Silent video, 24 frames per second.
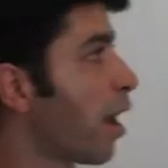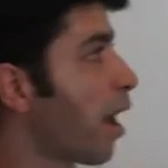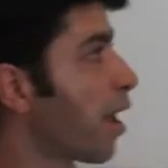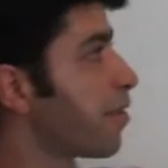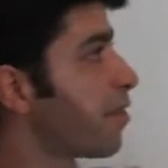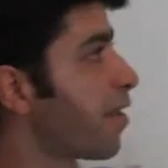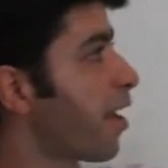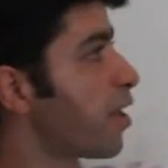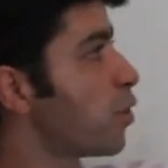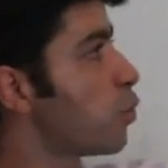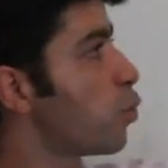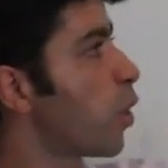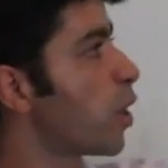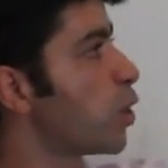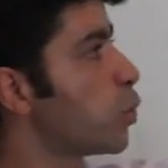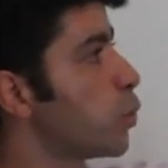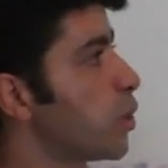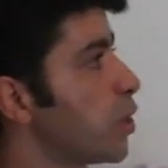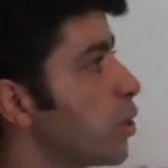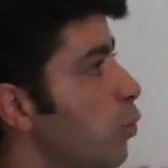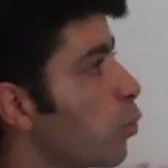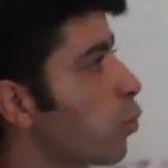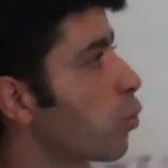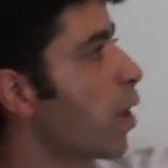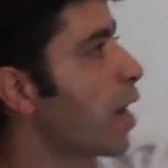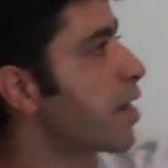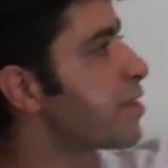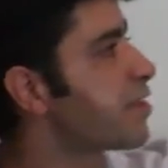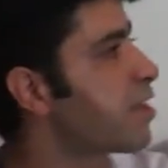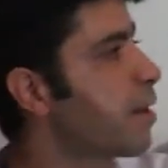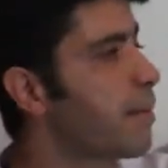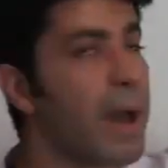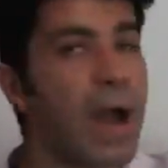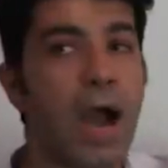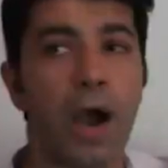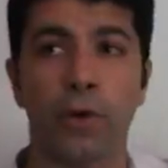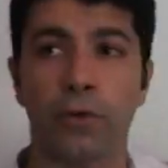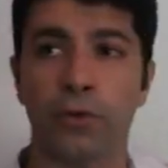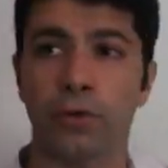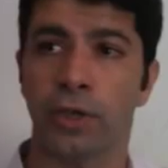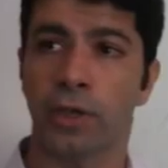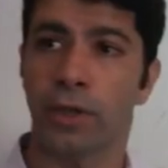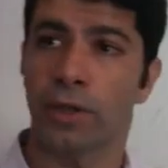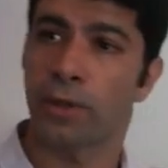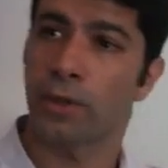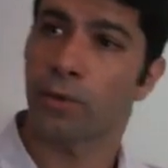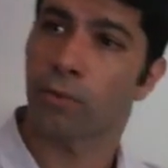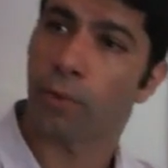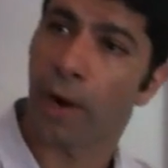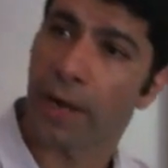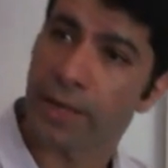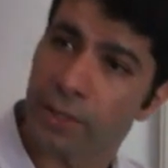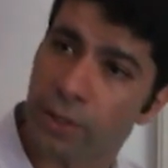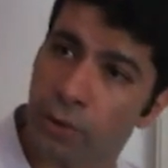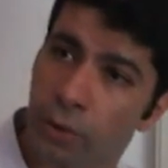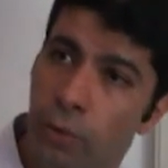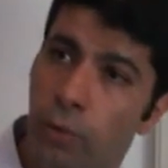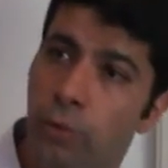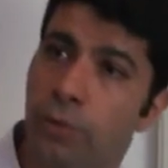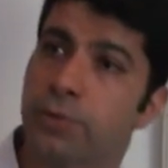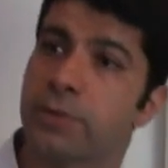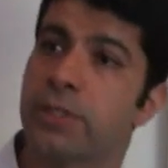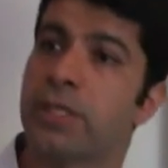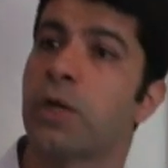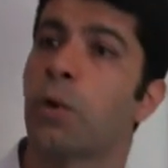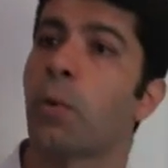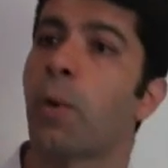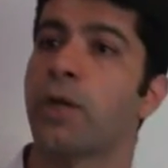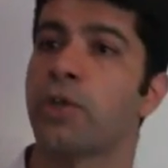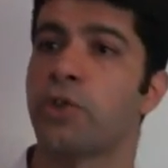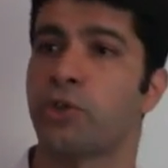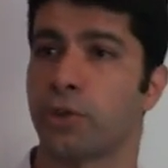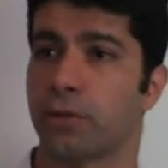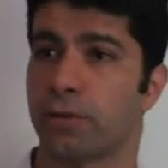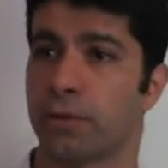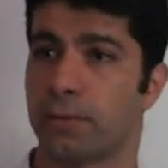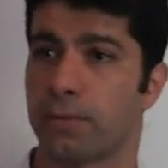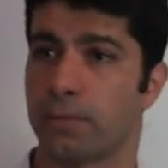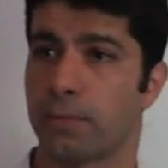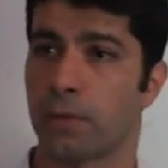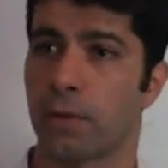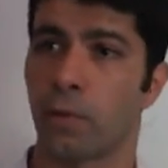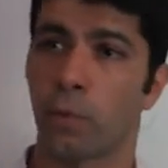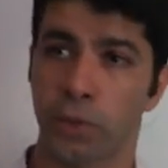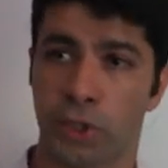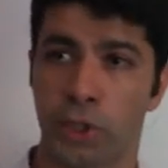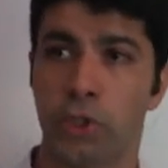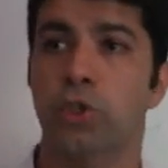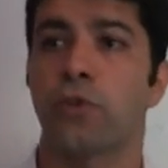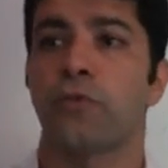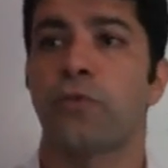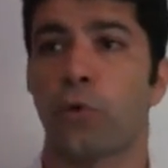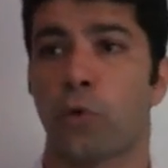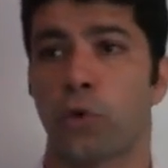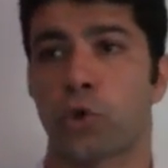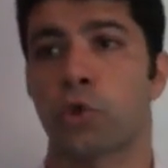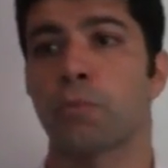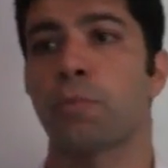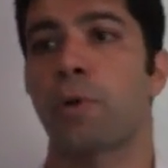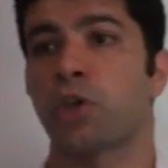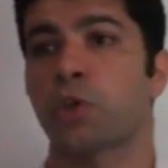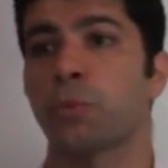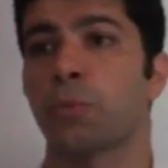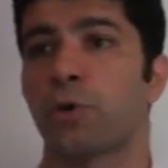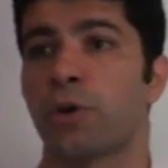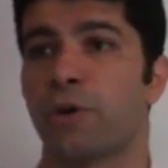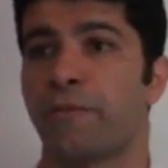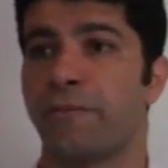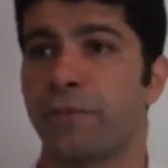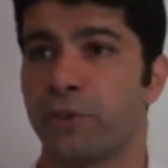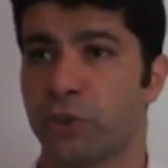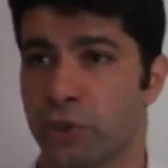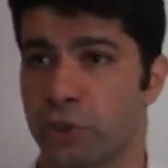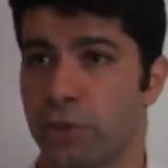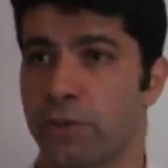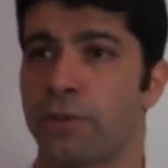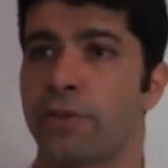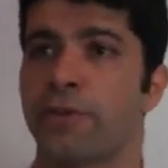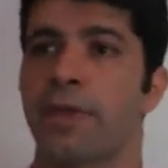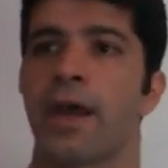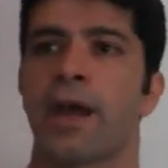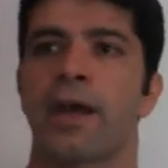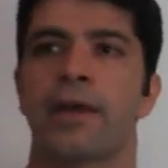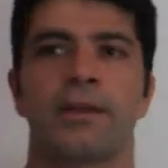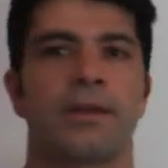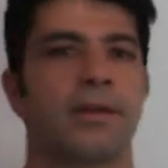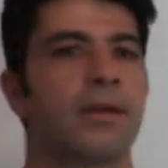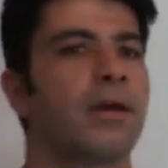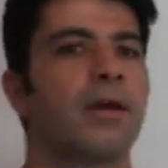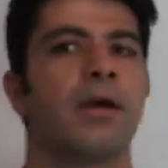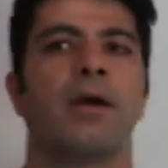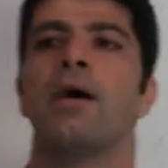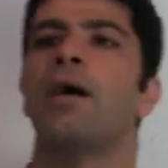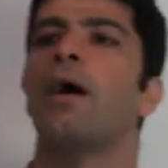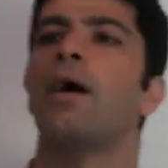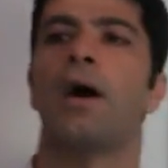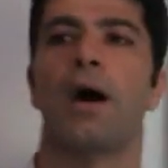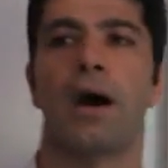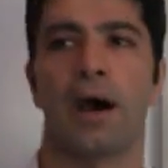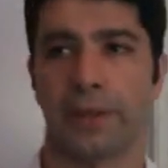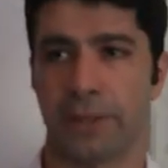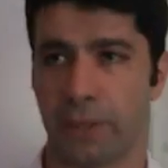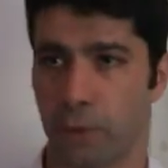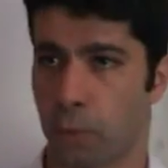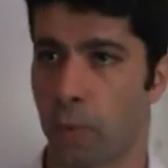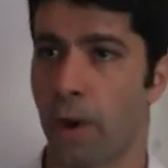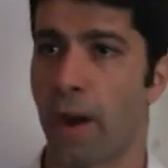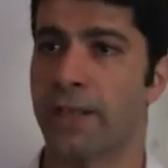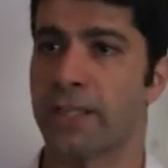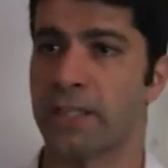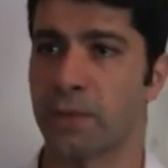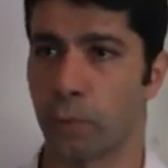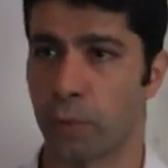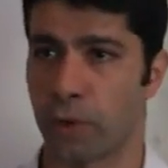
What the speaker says: And then when we write them out, the writes are all sequential, which is of course much more efficient than otherwise.